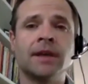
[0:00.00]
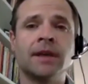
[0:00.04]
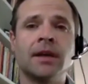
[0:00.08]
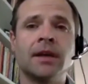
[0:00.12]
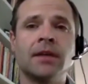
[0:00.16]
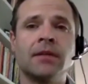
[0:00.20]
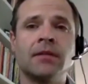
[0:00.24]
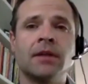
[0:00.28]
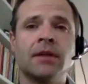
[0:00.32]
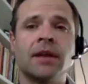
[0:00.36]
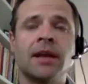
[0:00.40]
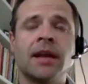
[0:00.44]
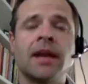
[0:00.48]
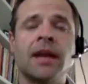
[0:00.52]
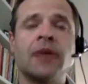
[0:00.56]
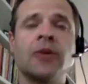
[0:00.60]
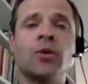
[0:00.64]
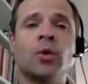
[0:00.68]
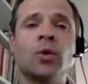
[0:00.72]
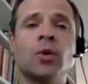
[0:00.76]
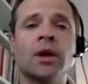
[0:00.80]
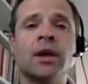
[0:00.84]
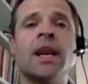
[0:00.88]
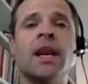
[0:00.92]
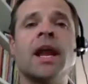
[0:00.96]
right? And
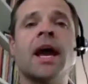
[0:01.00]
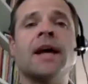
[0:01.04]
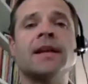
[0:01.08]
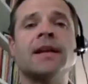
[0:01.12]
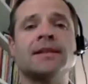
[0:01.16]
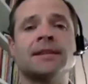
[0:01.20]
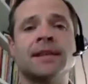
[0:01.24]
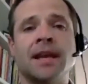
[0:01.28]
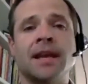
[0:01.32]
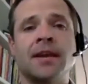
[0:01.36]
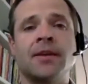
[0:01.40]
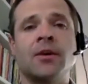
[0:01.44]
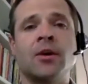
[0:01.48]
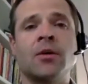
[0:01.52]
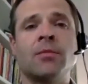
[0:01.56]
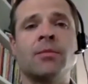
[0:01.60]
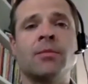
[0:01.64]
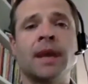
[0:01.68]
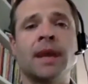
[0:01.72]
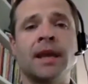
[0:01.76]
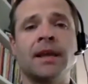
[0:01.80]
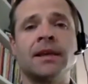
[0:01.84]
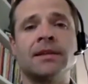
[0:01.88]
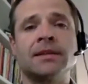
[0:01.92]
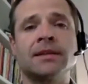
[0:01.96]
your net take home
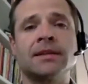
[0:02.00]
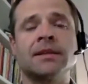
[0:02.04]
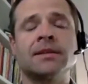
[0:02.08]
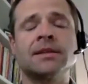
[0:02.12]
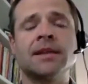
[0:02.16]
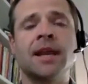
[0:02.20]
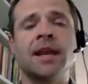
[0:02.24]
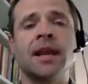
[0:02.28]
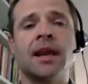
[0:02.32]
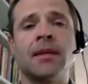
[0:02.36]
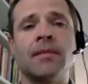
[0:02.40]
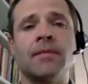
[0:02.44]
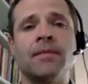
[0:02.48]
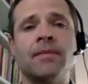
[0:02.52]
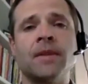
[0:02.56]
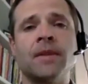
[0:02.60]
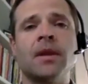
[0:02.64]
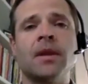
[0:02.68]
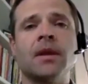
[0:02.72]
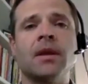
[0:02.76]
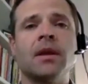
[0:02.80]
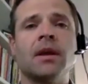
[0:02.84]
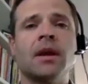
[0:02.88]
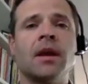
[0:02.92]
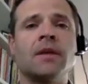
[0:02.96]
pay is the same.
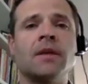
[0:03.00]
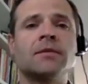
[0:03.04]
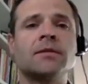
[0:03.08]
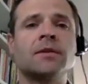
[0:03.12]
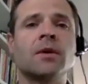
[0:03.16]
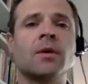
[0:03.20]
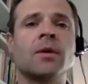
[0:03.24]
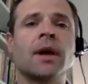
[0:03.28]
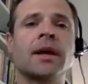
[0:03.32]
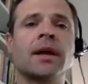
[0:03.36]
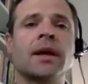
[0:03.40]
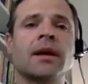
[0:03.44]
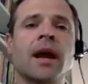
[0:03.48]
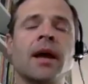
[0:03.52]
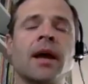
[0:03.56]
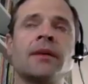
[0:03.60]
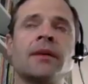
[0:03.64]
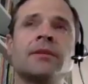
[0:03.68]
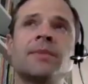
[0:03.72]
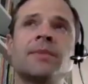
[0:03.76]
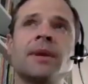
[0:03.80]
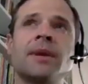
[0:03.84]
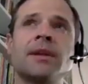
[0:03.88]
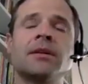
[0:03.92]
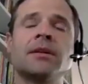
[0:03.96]
And so I, I
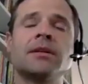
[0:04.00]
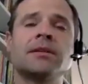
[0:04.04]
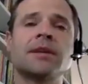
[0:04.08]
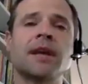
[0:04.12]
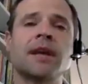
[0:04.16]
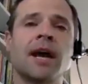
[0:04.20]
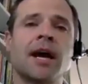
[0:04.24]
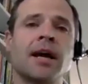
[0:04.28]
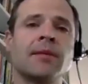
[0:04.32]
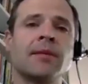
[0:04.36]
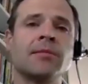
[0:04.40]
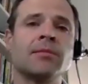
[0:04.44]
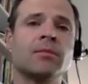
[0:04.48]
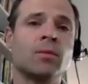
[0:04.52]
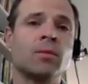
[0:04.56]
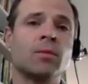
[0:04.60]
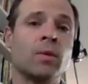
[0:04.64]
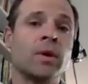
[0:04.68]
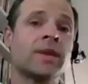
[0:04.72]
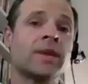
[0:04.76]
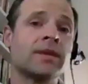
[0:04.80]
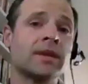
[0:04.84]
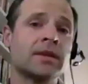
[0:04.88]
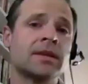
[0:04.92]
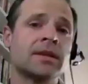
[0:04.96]
spent a little time
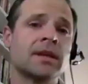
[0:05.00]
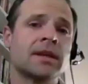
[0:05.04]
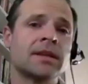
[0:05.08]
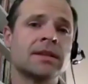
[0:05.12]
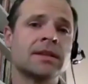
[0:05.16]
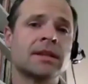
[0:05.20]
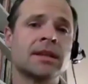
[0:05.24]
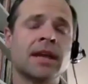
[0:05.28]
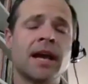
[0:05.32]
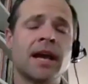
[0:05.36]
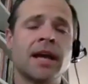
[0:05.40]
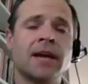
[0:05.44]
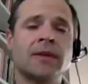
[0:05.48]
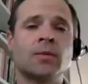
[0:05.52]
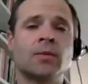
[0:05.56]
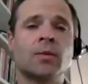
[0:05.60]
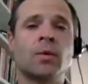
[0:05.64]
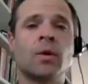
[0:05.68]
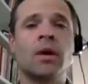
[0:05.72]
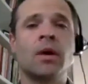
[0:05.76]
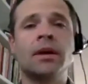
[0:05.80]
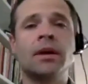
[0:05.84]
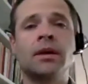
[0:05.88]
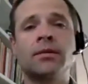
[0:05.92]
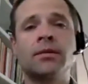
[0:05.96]
with this NCS
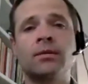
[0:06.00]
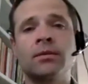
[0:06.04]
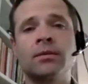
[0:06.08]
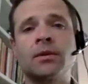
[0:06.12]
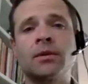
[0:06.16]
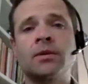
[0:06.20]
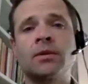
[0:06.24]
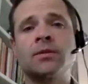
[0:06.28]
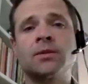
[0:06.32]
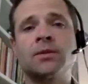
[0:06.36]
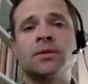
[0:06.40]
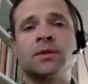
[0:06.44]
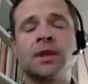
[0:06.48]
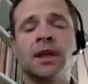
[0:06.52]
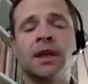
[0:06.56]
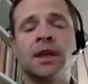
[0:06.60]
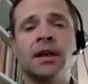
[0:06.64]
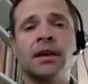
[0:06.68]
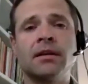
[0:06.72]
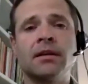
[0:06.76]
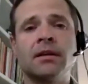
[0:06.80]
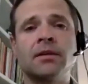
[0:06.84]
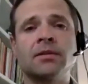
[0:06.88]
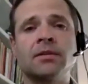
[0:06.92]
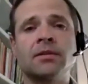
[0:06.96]
walking through those two
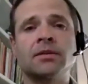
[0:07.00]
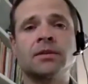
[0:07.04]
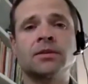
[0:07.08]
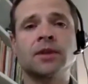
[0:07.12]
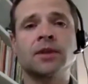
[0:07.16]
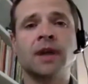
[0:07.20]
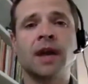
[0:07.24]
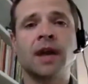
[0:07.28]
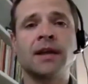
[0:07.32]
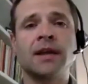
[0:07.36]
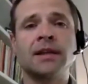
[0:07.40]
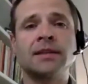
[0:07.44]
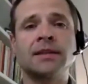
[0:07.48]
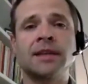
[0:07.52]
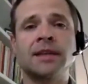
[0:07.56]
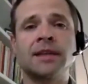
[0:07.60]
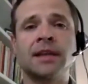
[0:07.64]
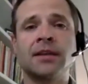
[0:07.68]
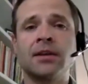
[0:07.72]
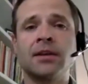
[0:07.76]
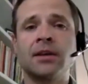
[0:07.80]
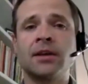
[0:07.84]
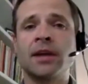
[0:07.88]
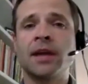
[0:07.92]
scenarios and trying to say, look,